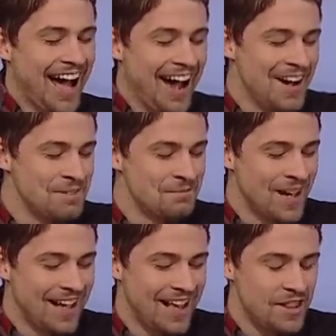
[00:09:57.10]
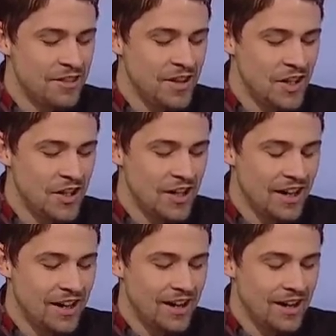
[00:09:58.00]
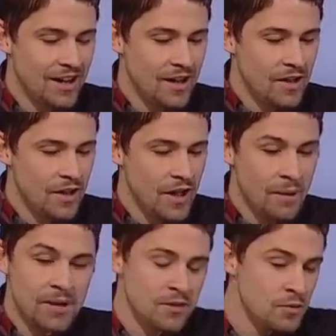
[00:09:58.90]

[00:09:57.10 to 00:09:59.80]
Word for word: yes. Um, the I mean,